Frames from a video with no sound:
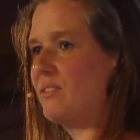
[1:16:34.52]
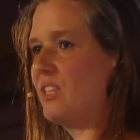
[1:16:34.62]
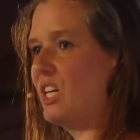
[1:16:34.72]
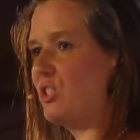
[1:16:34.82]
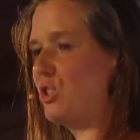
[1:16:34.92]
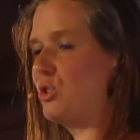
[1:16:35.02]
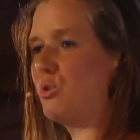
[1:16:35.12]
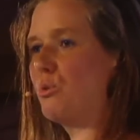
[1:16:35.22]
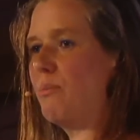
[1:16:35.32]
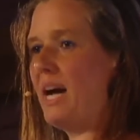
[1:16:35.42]
that is a
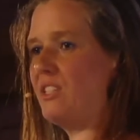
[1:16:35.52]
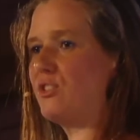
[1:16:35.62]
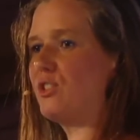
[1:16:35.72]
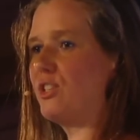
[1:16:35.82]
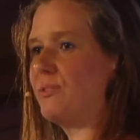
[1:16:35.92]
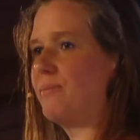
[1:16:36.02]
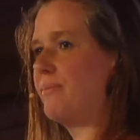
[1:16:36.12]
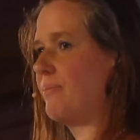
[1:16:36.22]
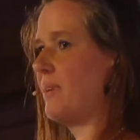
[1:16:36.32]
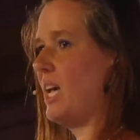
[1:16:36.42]
true master,
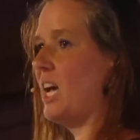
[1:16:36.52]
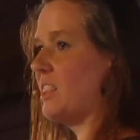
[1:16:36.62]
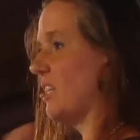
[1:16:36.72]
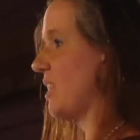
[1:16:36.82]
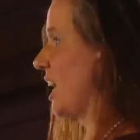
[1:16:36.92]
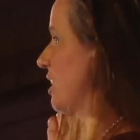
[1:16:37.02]
and that